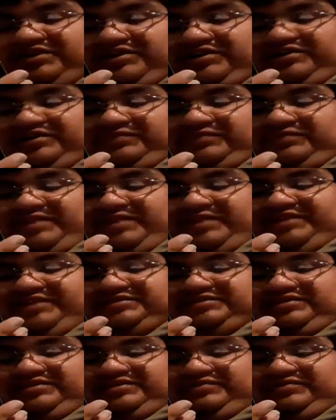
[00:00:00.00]
in your bind
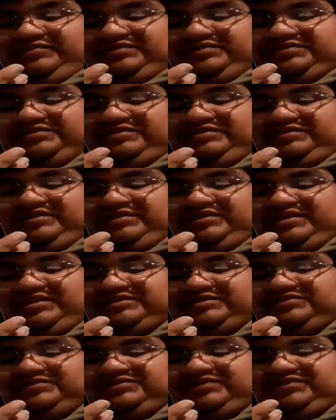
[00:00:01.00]
zone, this unit gets
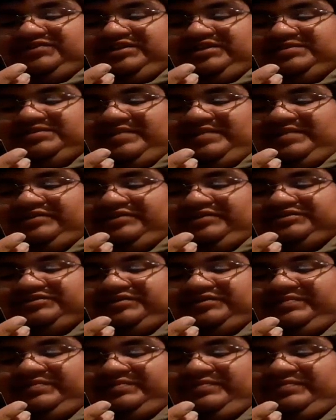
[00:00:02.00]
2 days of power until
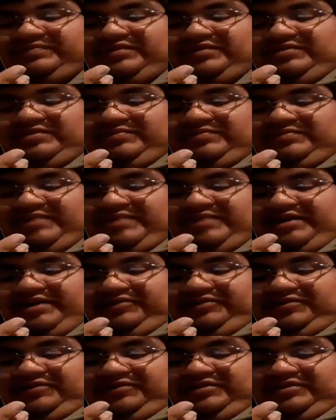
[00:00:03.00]
the battle.
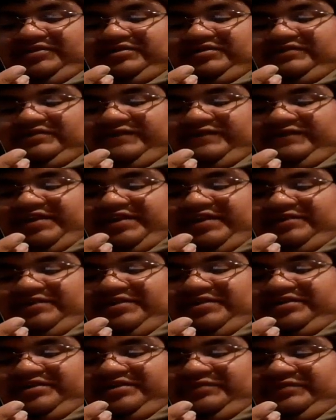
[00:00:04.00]

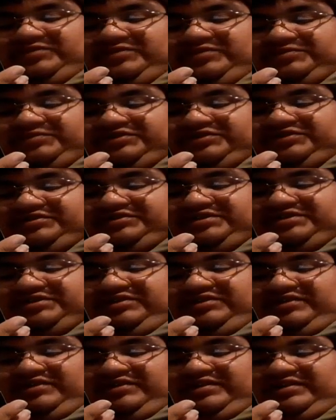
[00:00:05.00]
Vanguard once per turn skill,
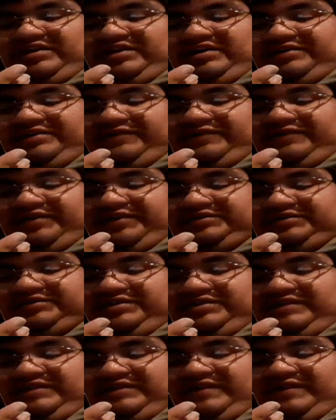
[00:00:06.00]
auto effect.
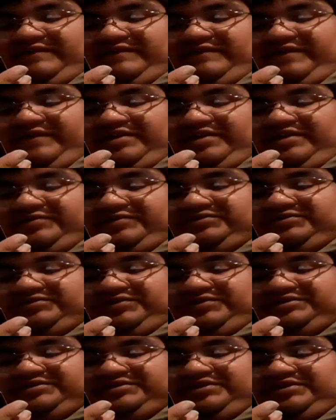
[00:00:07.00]
If you have a Vanguard with dual
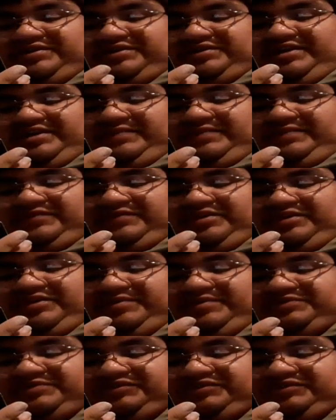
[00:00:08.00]
its card name,
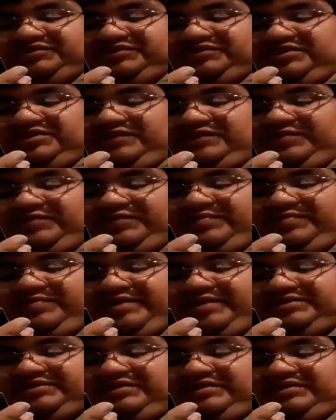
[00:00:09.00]
counterblast one, choose a card from your bind
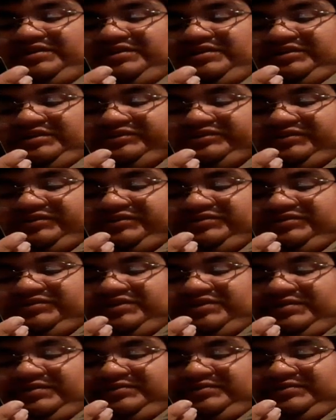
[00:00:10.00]
zone. Structure your
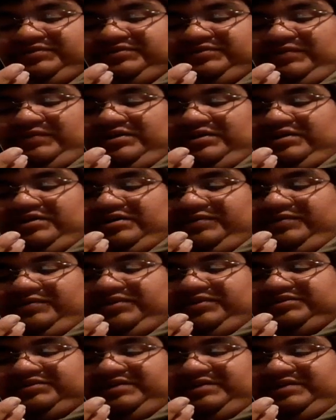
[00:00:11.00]
deck to the one card with the
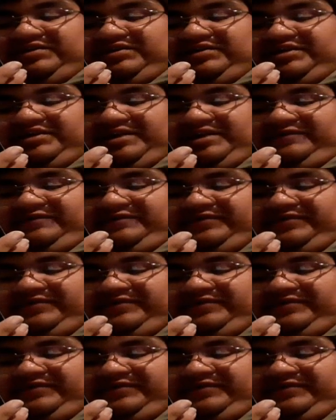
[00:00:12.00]
same card name, reveal